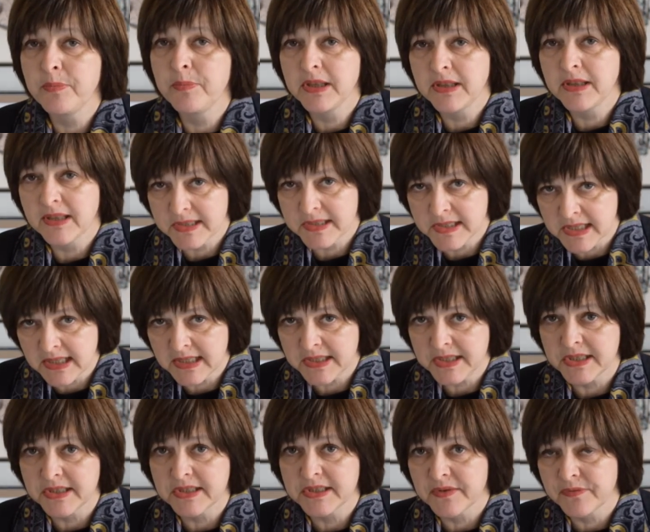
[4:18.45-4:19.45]
but the
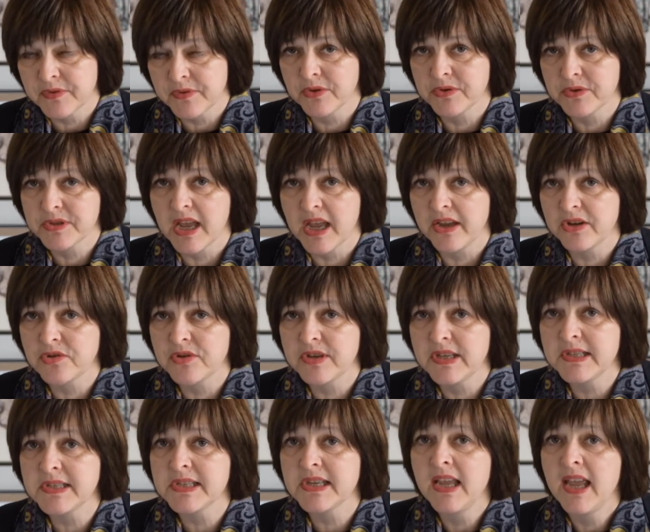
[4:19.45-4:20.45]
citizens of those
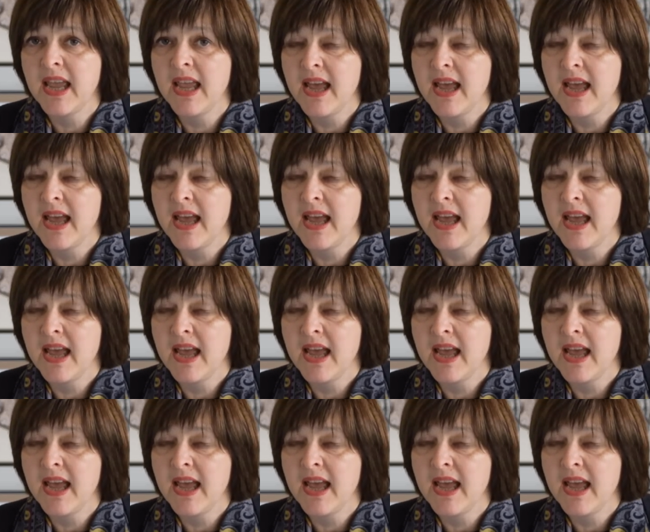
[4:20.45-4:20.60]
countries